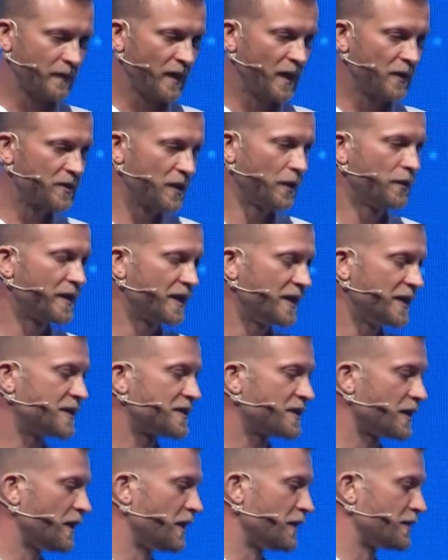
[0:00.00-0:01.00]
So
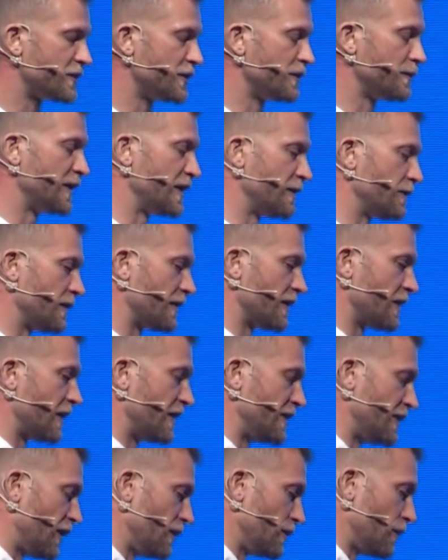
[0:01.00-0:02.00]
these are 2 people that
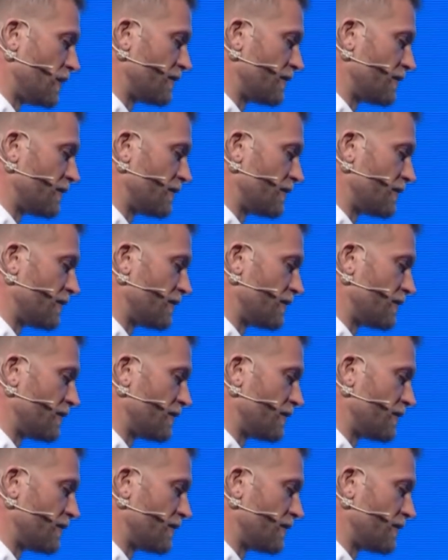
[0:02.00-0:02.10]
I know.